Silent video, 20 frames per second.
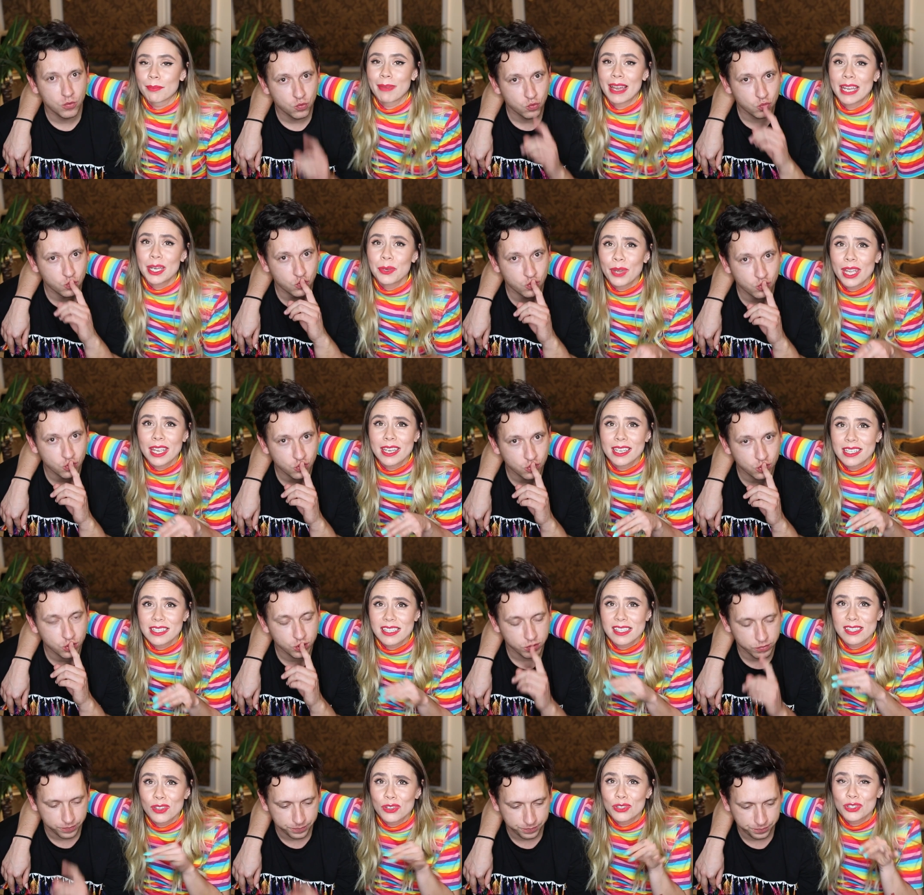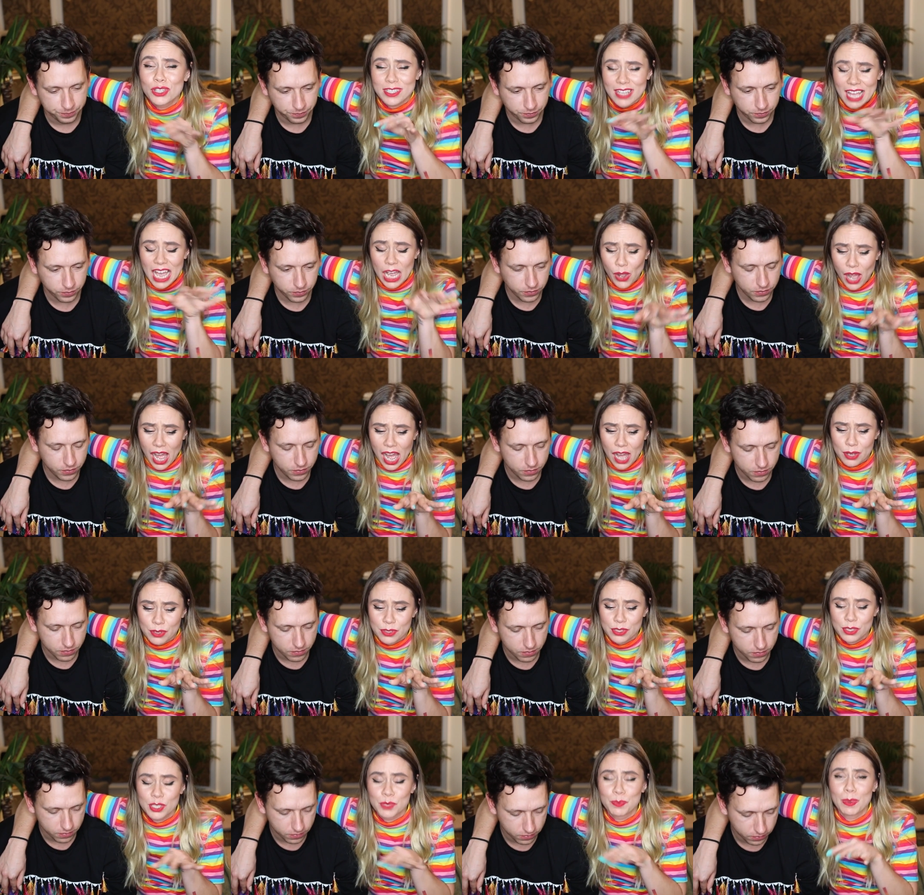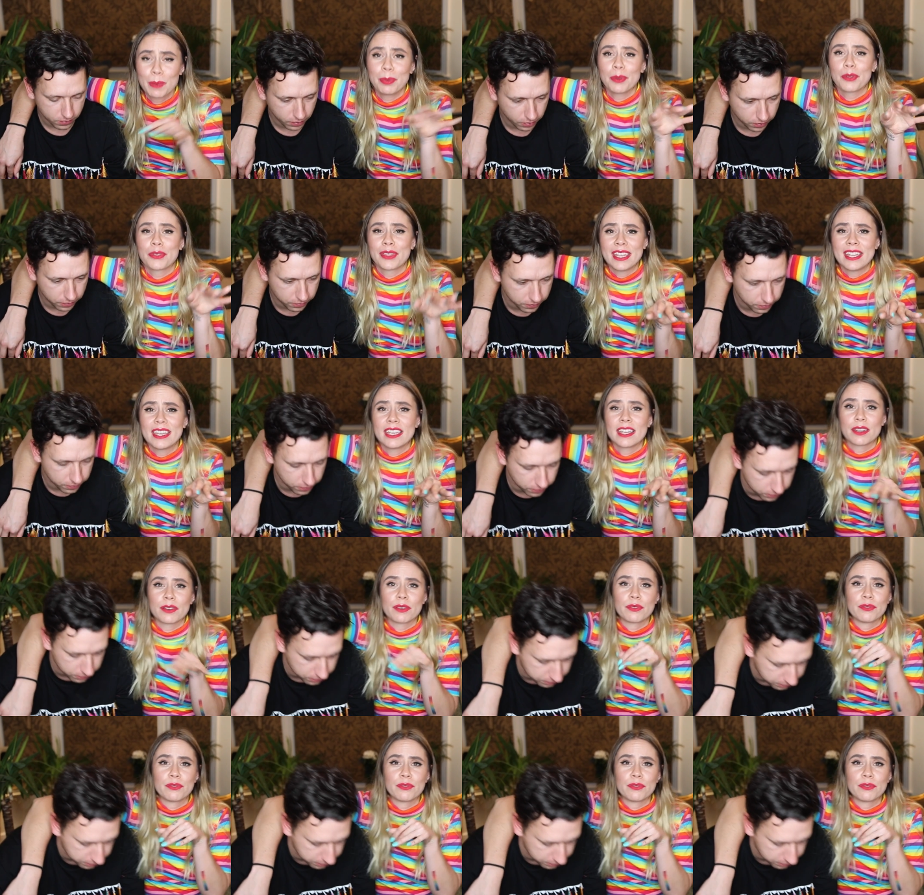Speaker 1: By the way, this is not just our house, because people think